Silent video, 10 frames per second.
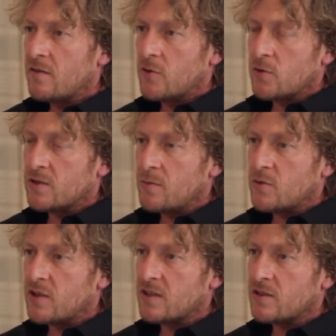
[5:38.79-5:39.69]
If the oil
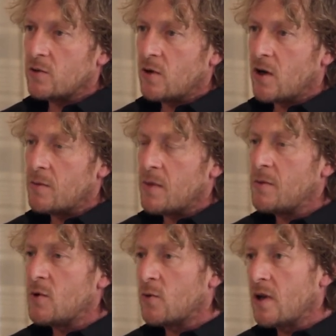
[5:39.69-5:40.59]
temperature gets too high,
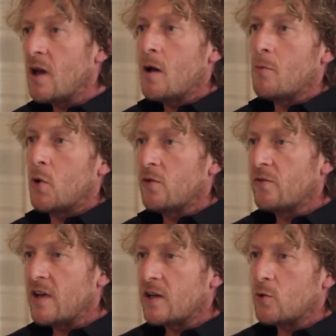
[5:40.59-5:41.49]
maybe you want to pull the
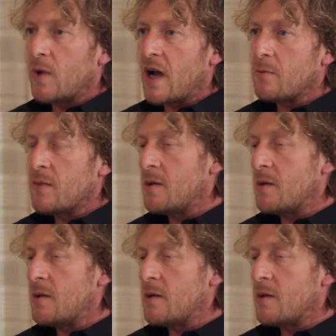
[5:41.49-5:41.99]
vehicle back,